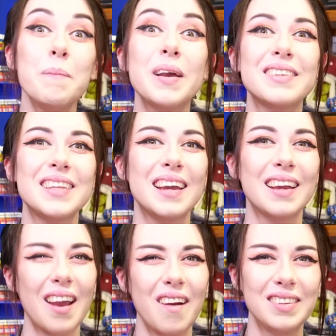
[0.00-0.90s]
because it
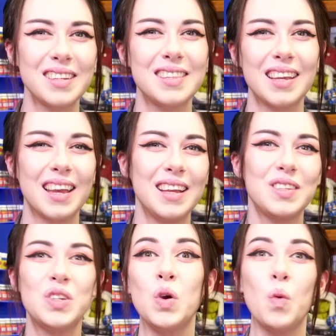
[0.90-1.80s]
encourages the
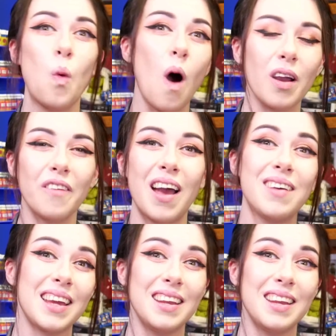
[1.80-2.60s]
kids to walk around,